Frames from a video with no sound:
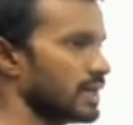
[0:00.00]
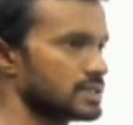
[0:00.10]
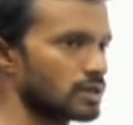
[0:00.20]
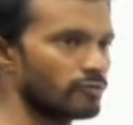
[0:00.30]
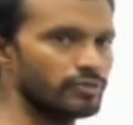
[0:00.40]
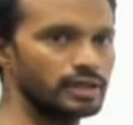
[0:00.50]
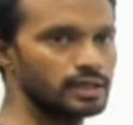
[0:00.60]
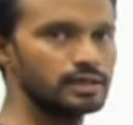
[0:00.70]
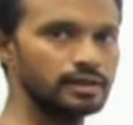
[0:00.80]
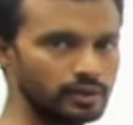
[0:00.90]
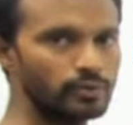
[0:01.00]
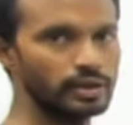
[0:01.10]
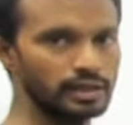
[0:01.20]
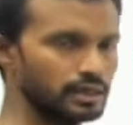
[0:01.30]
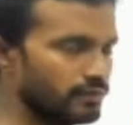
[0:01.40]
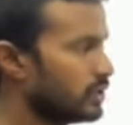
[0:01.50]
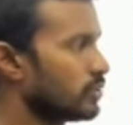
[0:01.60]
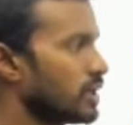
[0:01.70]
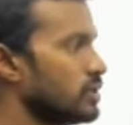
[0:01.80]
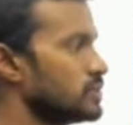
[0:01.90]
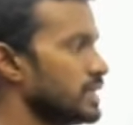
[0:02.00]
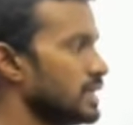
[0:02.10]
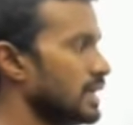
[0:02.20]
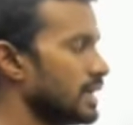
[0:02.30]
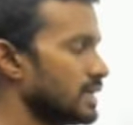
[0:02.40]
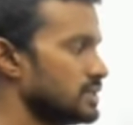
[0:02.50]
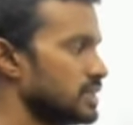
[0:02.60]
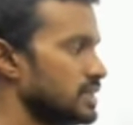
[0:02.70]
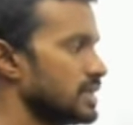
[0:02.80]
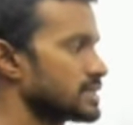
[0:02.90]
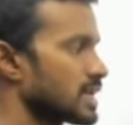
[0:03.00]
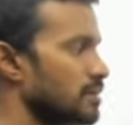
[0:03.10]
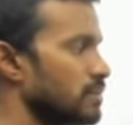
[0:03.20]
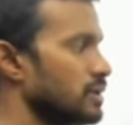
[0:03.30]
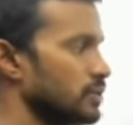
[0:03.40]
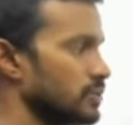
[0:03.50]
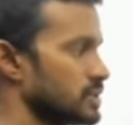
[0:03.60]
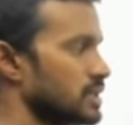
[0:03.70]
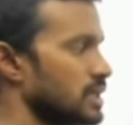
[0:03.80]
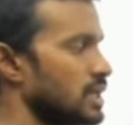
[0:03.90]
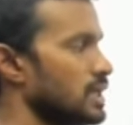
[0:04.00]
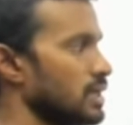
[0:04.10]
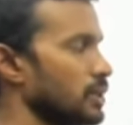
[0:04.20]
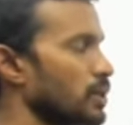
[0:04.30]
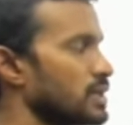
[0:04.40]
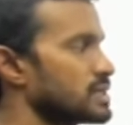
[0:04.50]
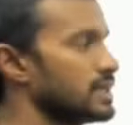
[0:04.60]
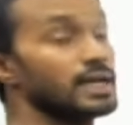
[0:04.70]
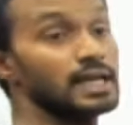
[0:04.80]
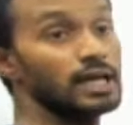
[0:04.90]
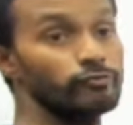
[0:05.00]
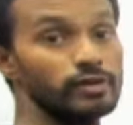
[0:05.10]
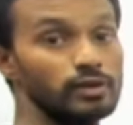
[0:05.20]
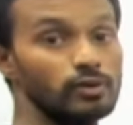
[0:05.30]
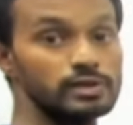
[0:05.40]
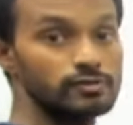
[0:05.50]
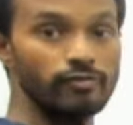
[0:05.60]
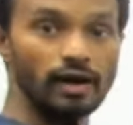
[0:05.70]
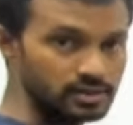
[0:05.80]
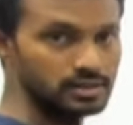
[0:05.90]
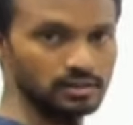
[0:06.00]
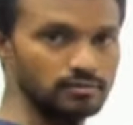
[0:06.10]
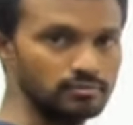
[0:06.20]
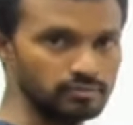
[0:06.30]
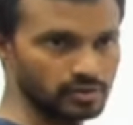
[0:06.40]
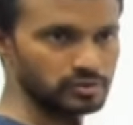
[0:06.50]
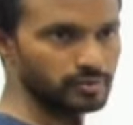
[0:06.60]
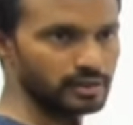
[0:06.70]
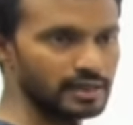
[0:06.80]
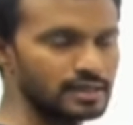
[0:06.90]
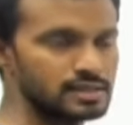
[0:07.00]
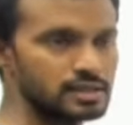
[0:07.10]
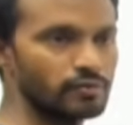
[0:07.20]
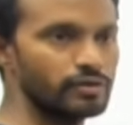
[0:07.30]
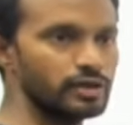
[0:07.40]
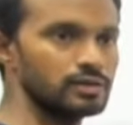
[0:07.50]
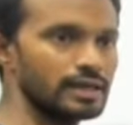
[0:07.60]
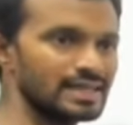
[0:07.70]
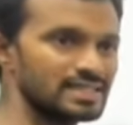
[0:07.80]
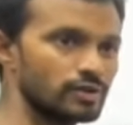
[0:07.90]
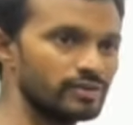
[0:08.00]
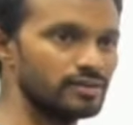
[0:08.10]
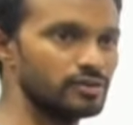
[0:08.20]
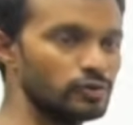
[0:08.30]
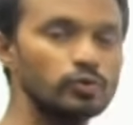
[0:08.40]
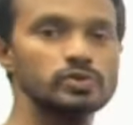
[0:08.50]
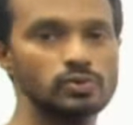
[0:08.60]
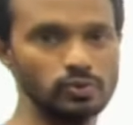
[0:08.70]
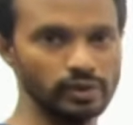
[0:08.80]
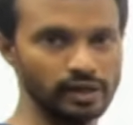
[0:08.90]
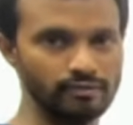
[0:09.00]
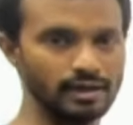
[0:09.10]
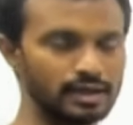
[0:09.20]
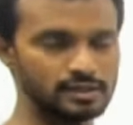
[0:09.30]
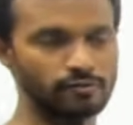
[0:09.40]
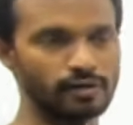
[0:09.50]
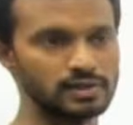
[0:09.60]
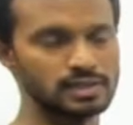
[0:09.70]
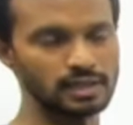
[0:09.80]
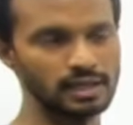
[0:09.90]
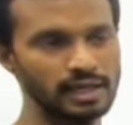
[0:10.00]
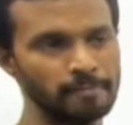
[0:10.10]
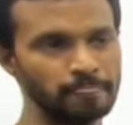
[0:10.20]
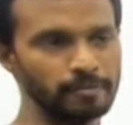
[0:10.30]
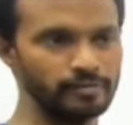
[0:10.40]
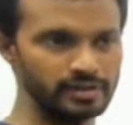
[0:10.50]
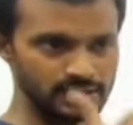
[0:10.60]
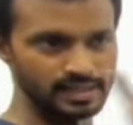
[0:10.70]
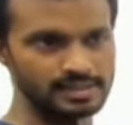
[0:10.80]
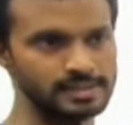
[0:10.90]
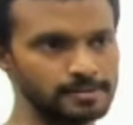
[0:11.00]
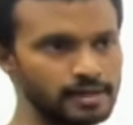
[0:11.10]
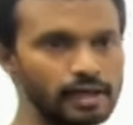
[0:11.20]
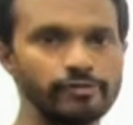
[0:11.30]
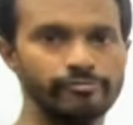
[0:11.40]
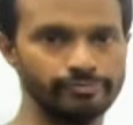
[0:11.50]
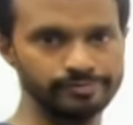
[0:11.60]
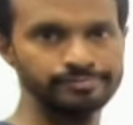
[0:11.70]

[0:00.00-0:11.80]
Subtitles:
that is how we denote it. Even you can use any letter, gx can be used. You can't say that f denotes function because but that is how we used to do that. When it is a function, we say it's f.